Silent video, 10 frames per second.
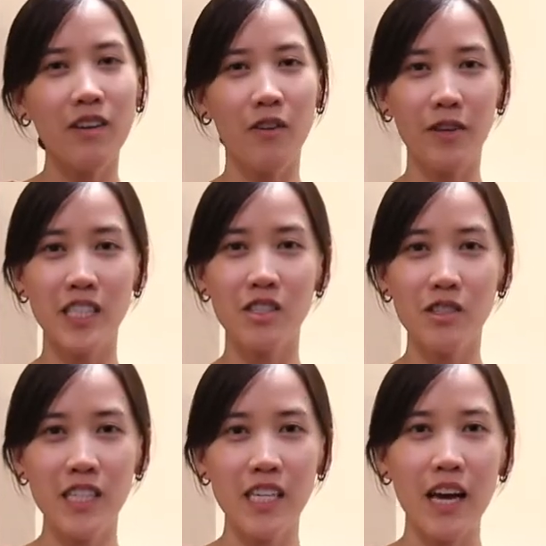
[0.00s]

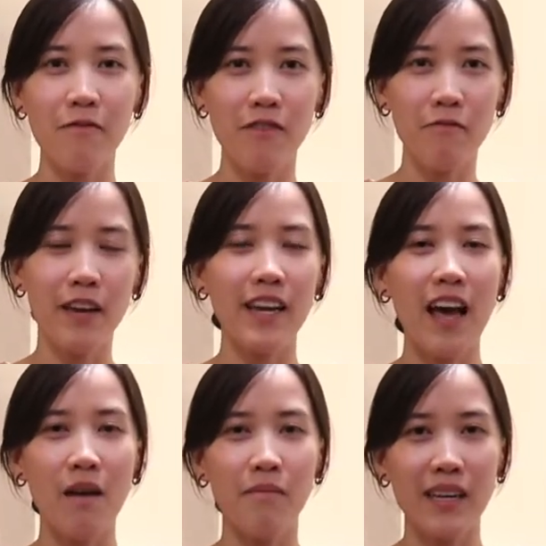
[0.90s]
Originally, I'm from
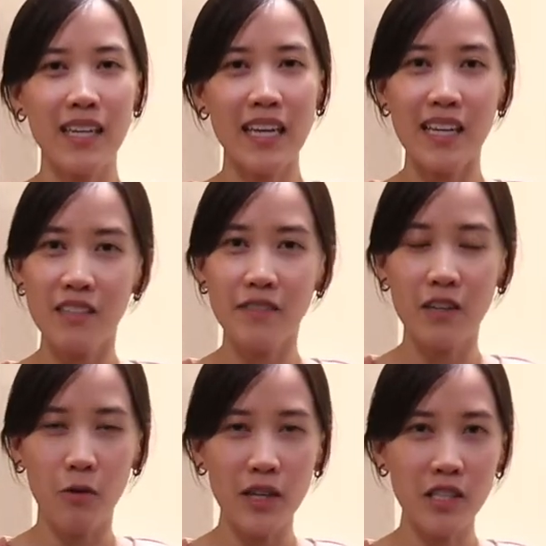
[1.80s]
Vietnam and then I lived in
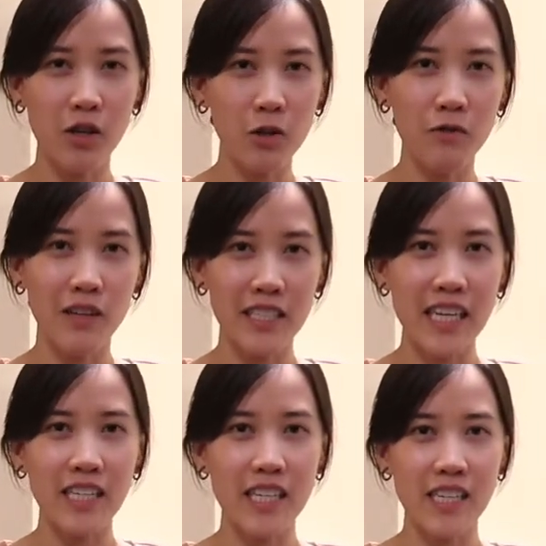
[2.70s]
the West Coast for
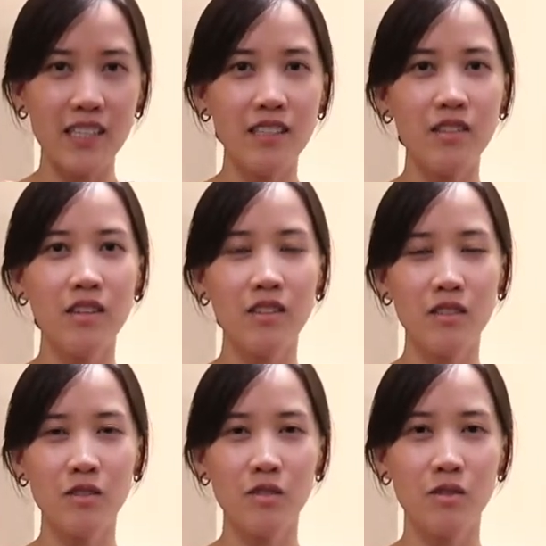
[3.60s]
10 years,
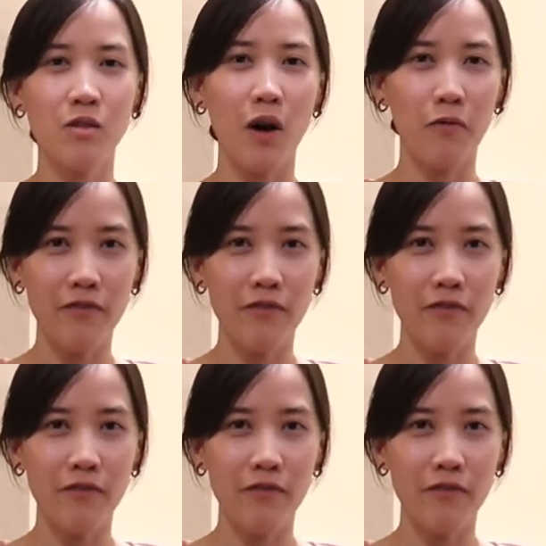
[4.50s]
so I